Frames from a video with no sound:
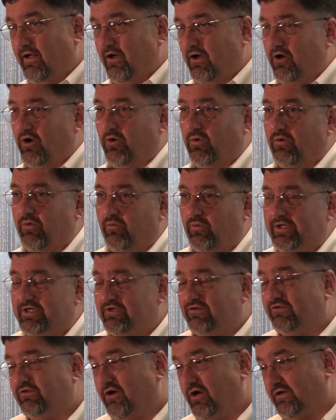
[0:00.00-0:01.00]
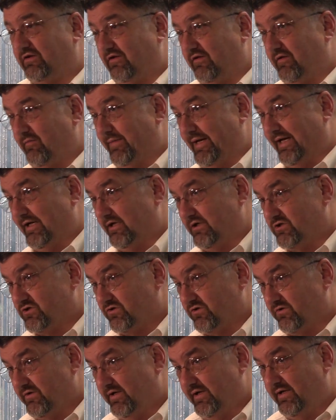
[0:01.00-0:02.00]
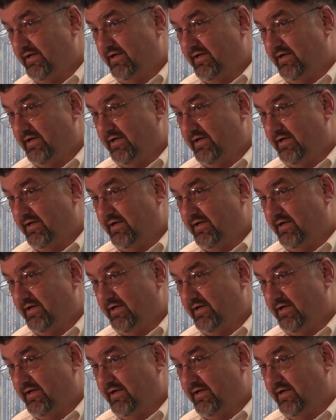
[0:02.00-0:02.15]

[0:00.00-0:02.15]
"Oh, we just talked to the manager,